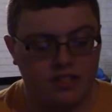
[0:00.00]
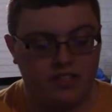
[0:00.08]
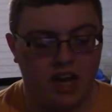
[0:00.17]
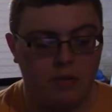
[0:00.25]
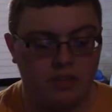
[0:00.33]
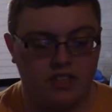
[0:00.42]

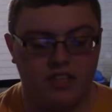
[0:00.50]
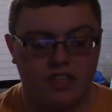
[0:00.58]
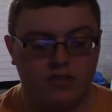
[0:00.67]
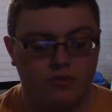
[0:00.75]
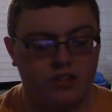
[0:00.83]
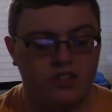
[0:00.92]
Simon
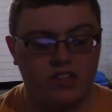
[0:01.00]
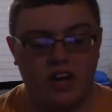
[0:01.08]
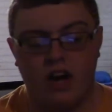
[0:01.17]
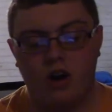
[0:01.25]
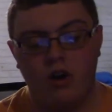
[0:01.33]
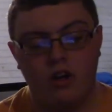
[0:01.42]
Says
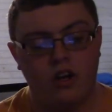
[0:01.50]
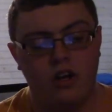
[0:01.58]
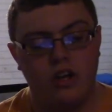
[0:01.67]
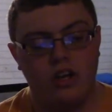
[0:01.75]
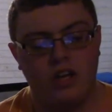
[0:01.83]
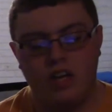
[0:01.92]
Freestyle.
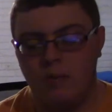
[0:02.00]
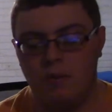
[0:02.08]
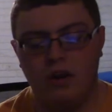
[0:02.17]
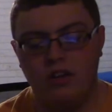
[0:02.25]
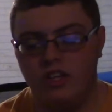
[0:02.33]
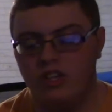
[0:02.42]
He
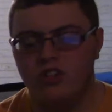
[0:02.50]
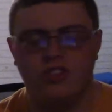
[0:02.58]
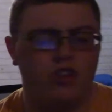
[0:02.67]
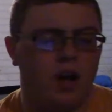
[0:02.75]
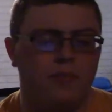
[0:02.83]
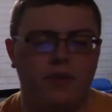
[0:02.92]
apparently, he just
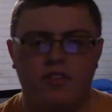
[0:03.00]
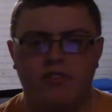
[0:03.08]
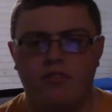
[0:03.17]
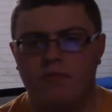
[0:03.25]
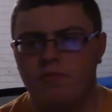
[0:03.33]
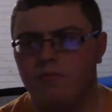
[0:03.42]
dropped this